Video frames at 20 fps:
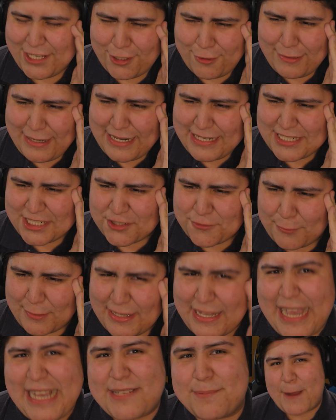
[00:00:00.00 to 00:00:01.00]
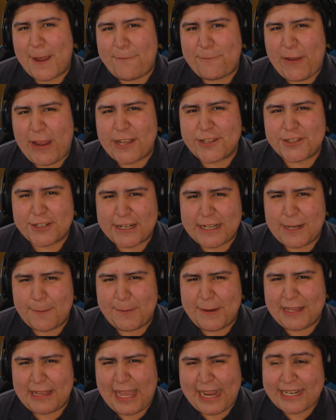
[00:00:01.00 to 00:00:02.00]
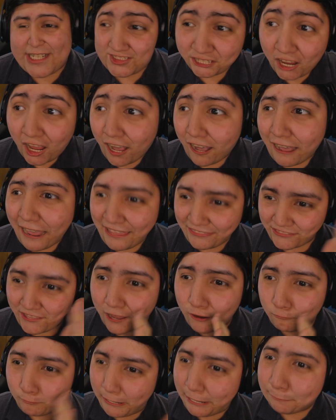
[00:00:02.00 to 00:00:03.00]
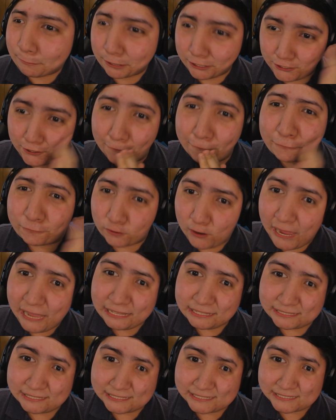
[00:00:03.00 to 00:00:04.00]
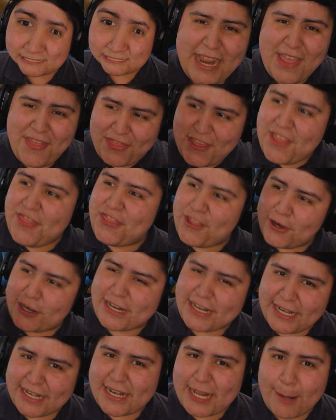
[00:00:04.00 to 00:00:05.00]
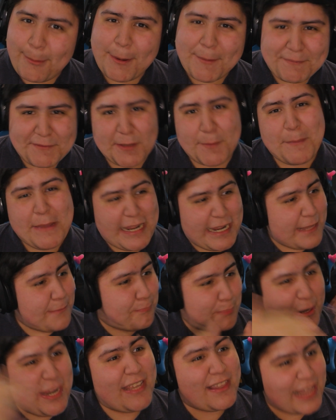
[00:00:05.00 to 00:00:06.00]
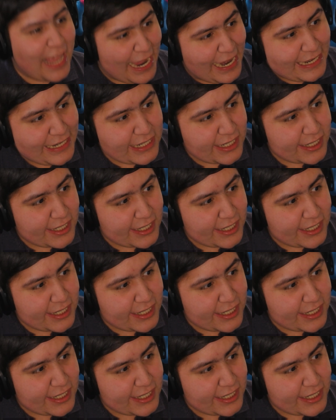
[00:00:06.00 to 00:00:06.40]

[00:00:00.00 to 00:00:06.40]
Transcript: You know what I just realized? My fans are gonna be like, Joe, I thought we were your friends. And then they're gonna come up to me and be like,